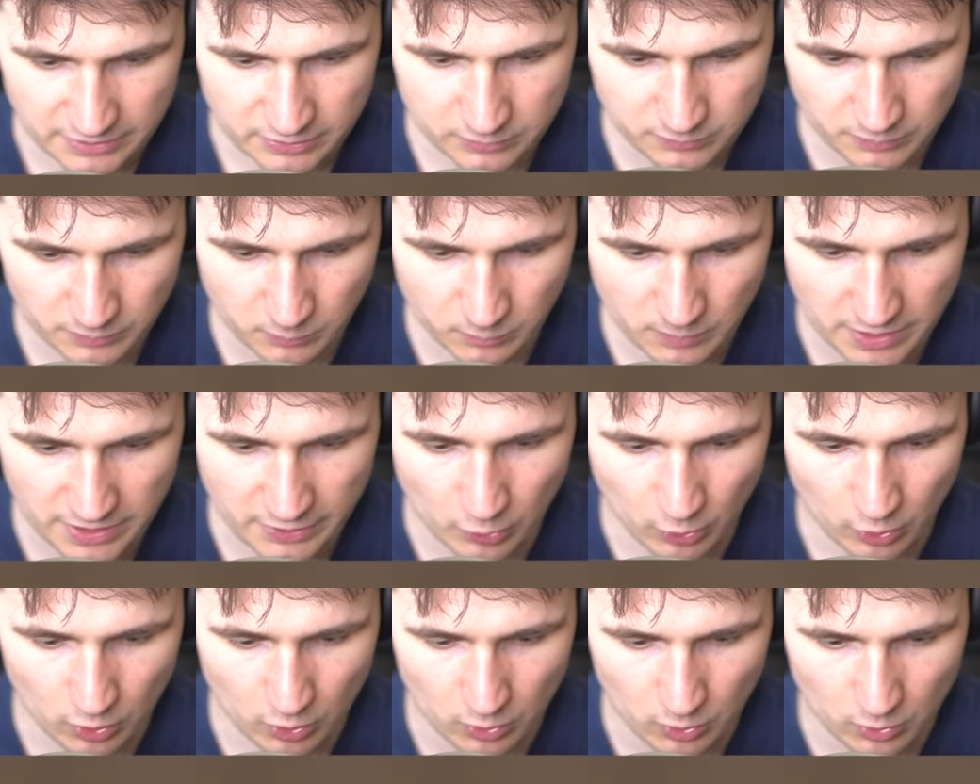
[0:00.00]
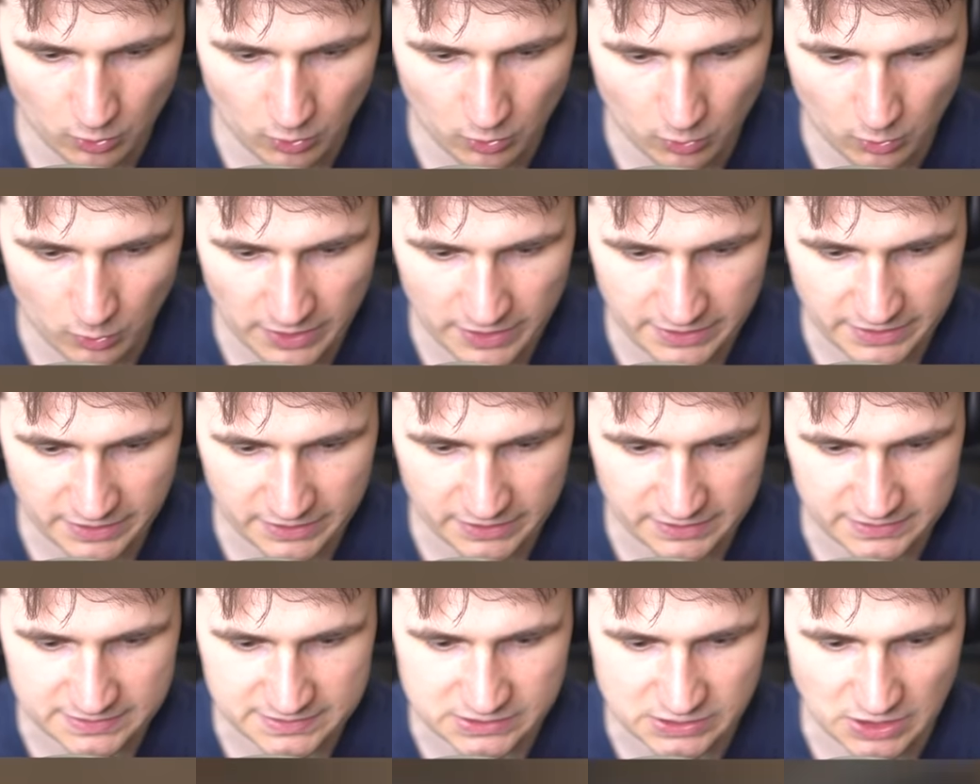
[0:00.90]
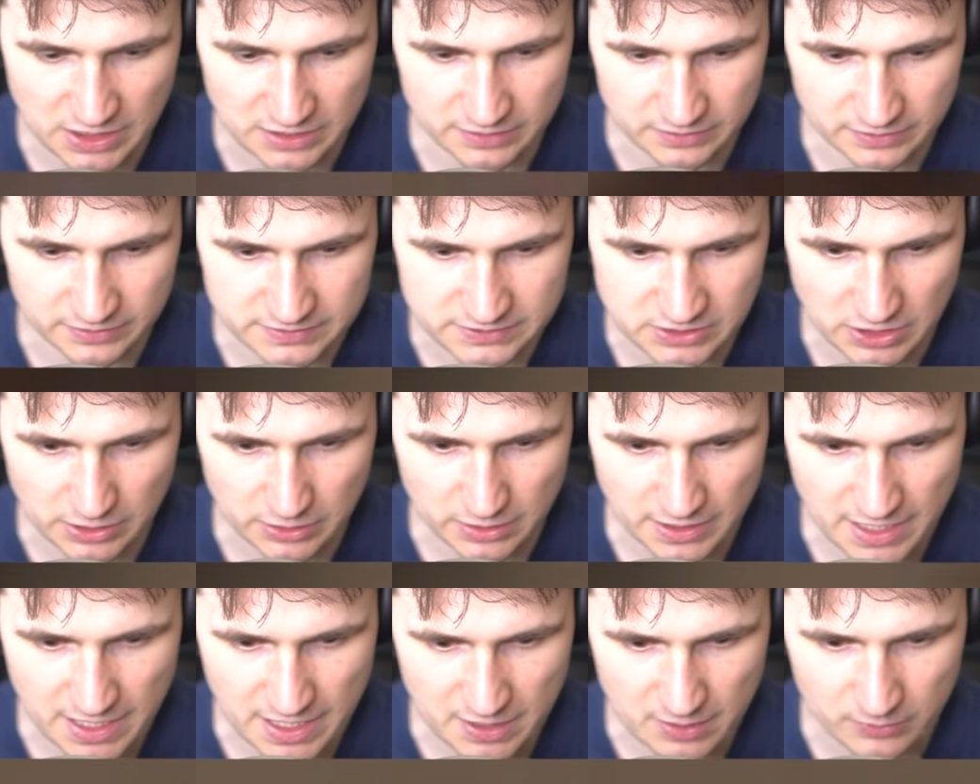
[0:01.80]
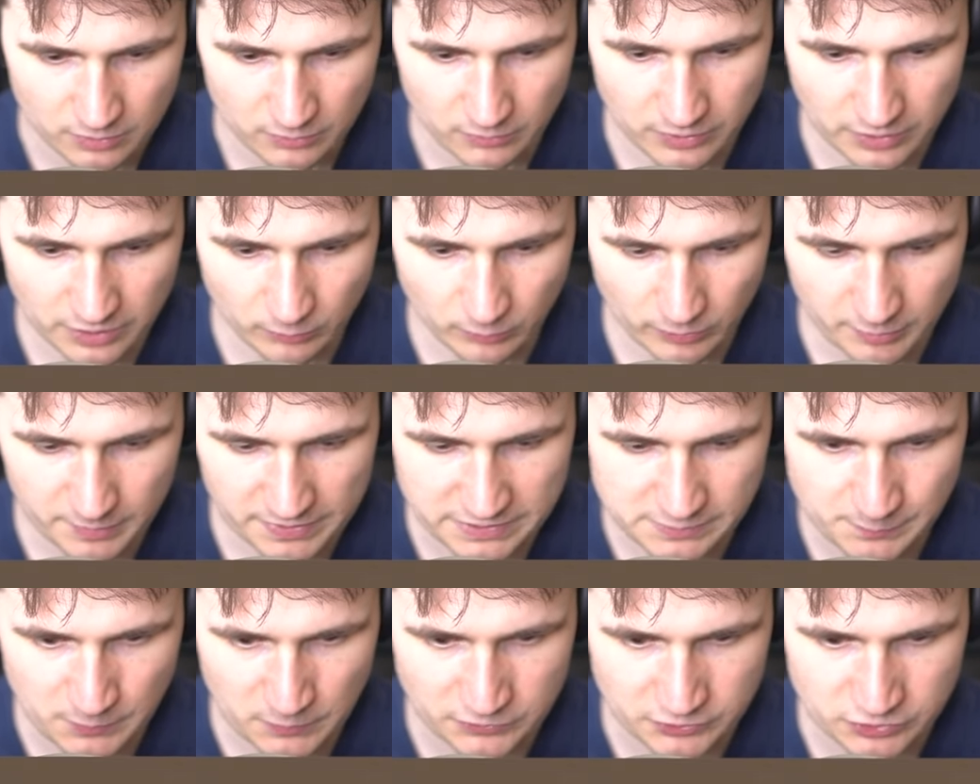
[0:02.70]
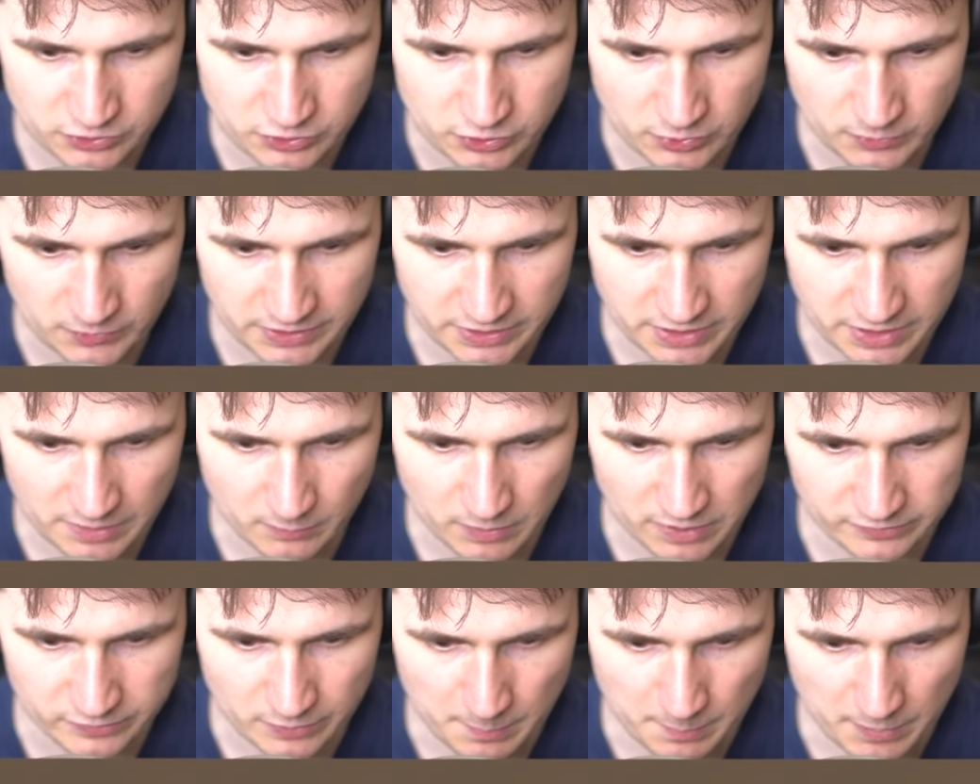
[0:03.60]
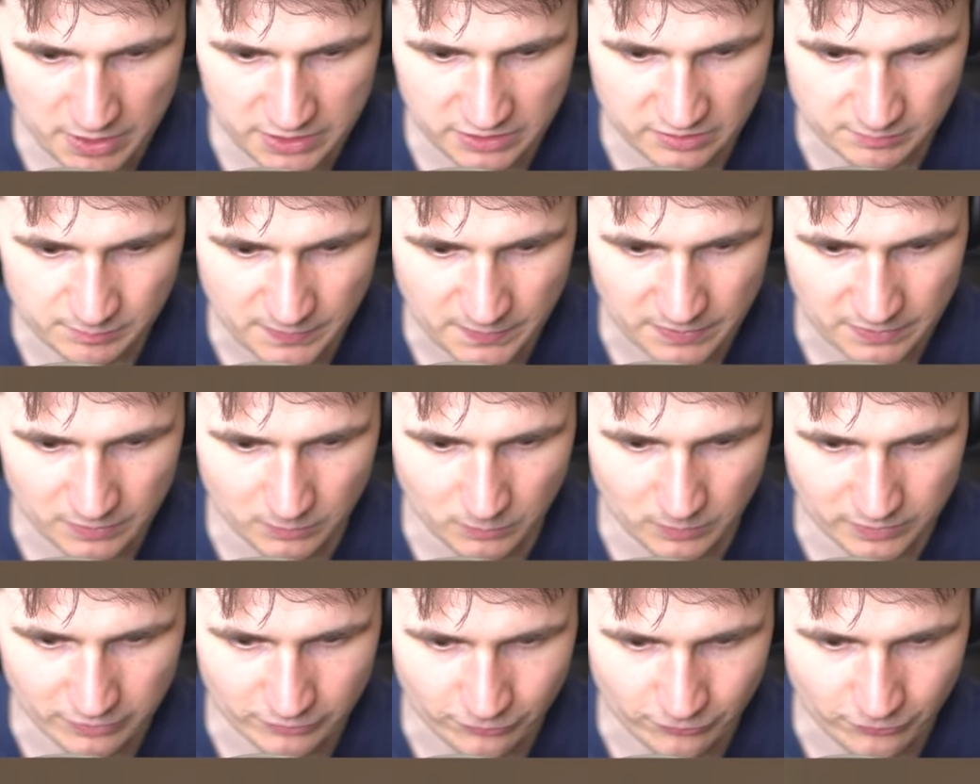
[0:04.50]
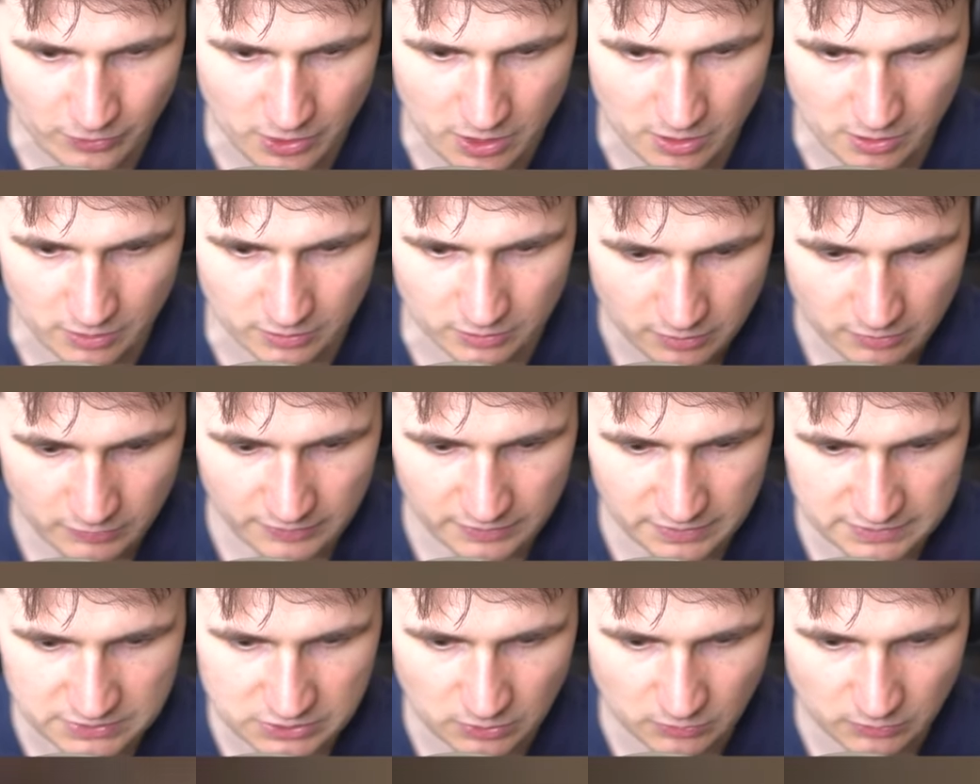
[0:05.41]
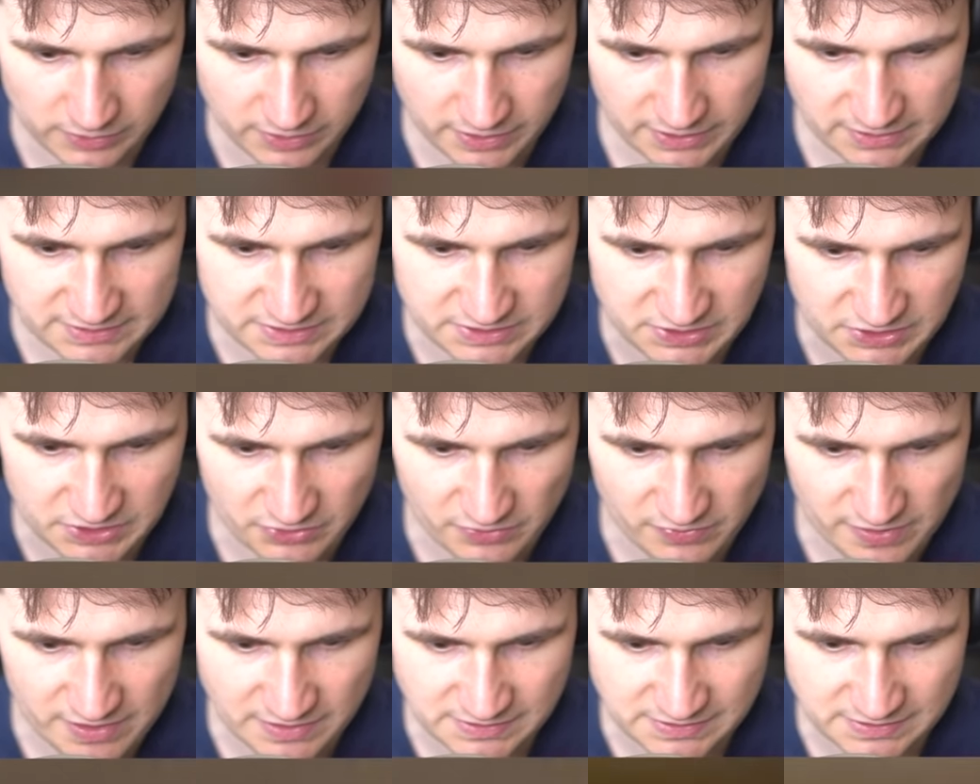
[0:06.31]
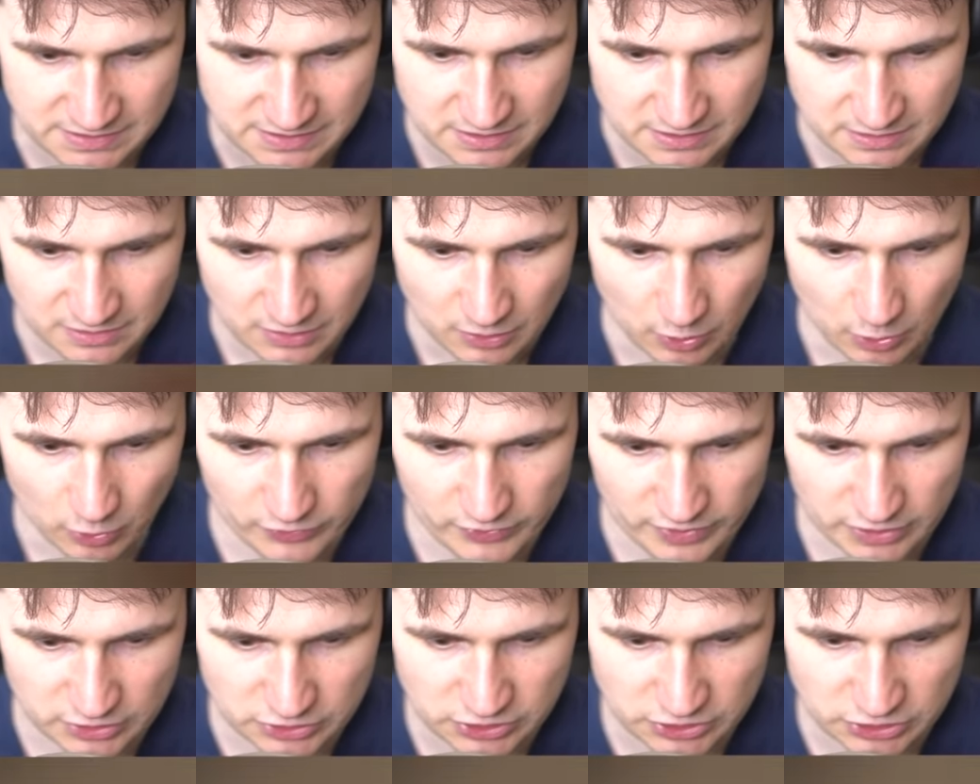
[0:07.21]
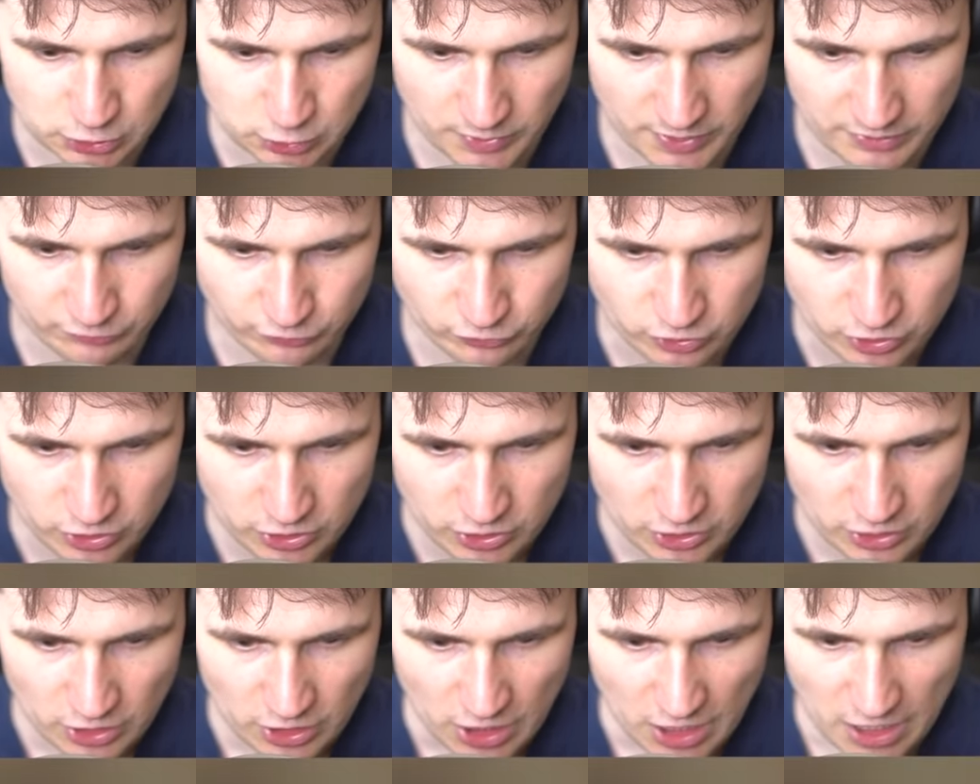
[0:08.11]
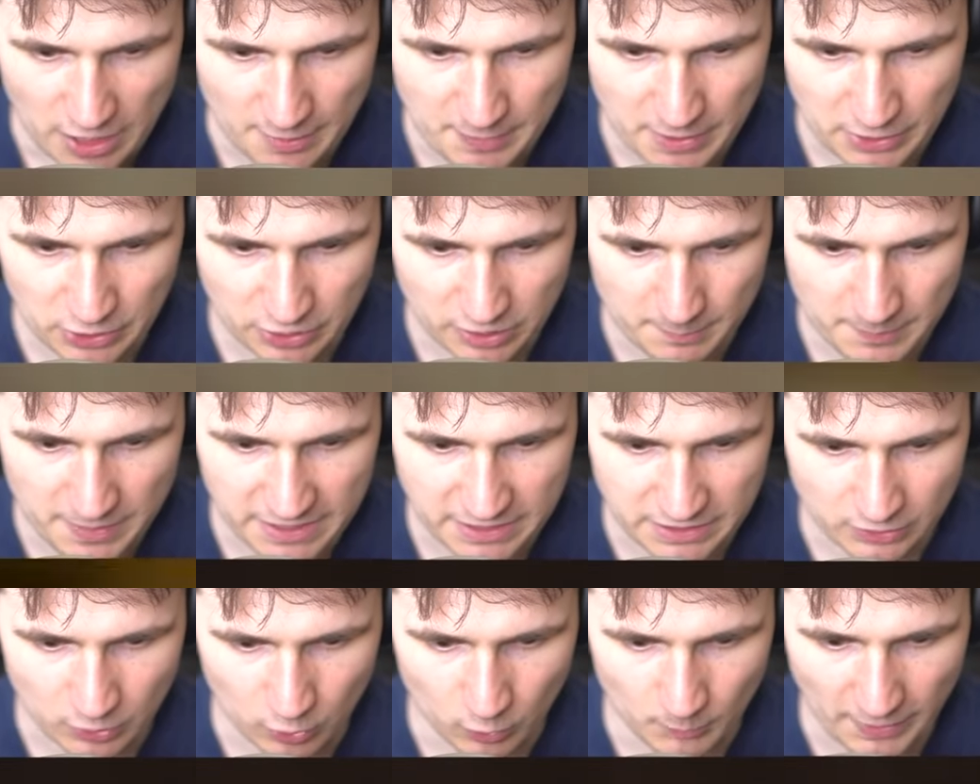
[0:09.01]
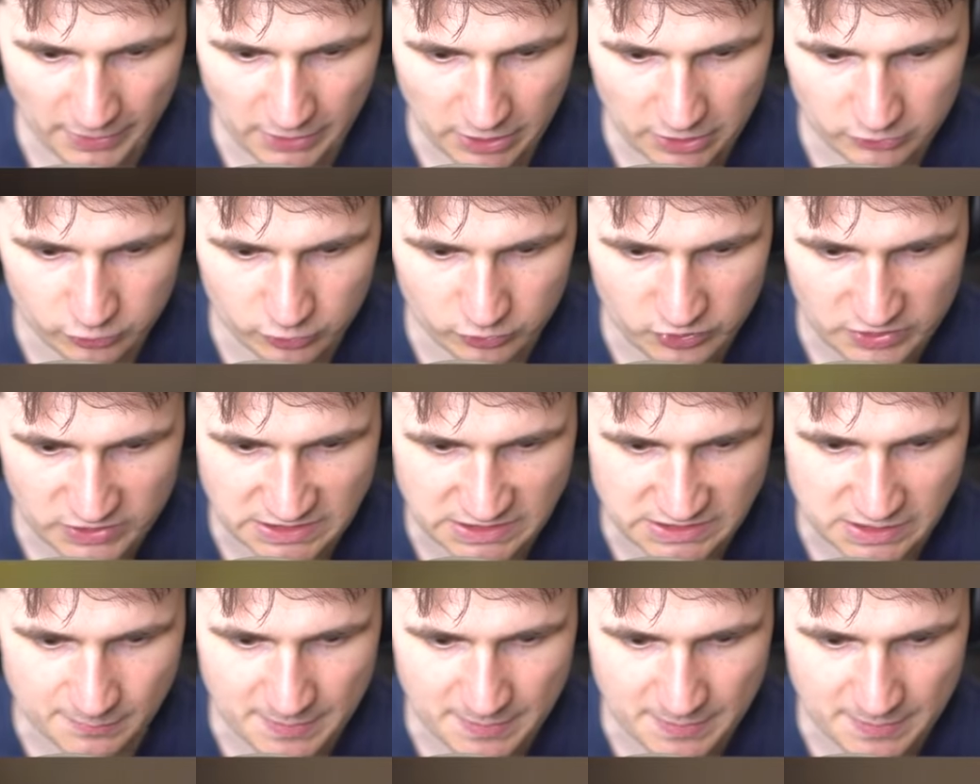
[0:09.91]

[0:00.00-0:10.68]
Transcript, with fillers: I don't know why. Oh, I get it. It's not, it's not allowed. Oh, God, what am I supposed to do here? I want the money, but I don't want to fall. All right, let's go. Can I steer this? Oh, there's a drift. Am I gonna make it? Oh my god, dude, this is